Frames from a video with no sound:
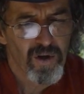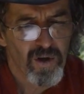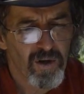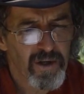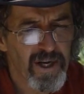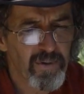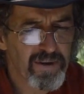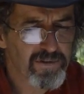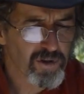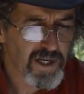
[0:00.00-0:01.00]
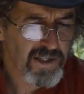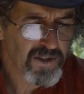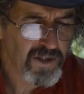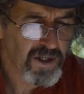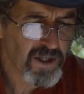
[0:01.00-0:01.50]
Okay, we have
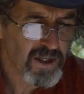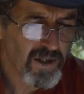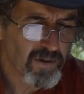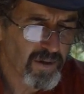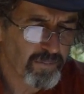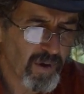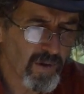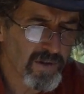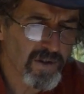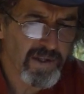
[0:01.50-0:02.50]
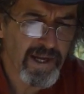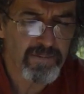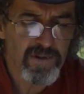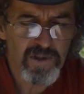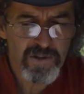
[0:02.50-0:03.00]
Tracy here, ponds and
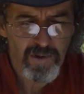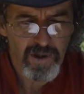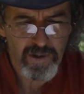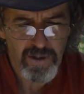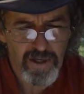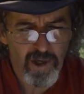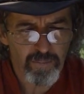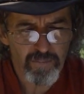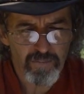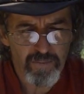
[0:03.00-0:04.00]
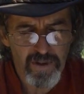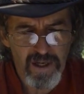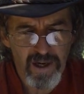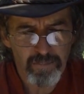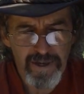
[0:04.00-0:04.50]
dams. So this might help
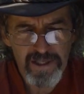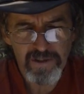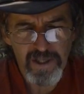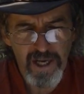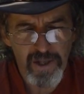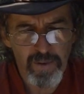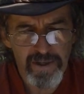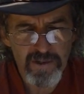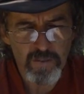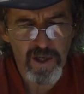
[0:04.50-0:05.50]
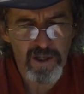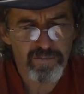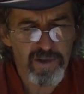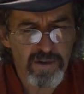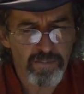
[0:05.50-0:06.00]
back to the other one as well,
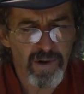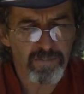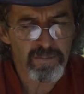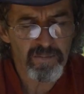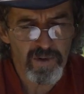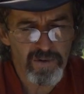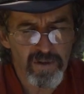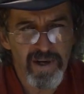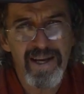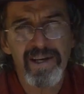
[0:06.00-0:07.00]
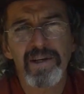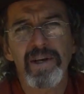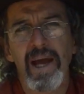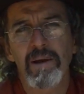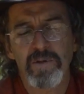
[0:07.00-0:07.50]
if there's a problem with creating
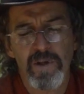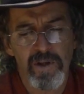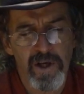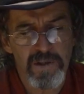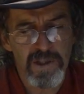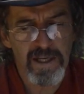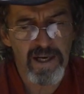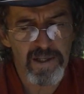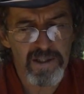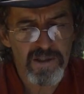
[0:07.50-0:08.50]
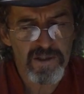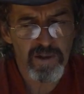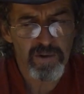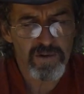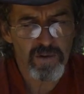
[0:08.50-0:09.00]
dams in those gullies
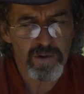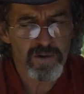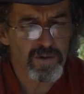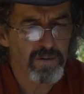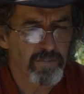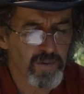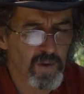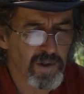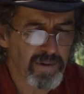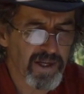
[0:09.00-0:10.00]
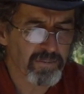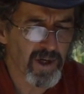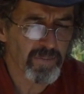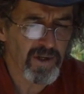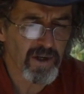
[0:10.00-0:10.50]
that I was talking about a
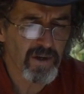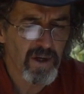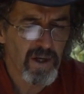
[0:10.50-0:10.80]
moment ago.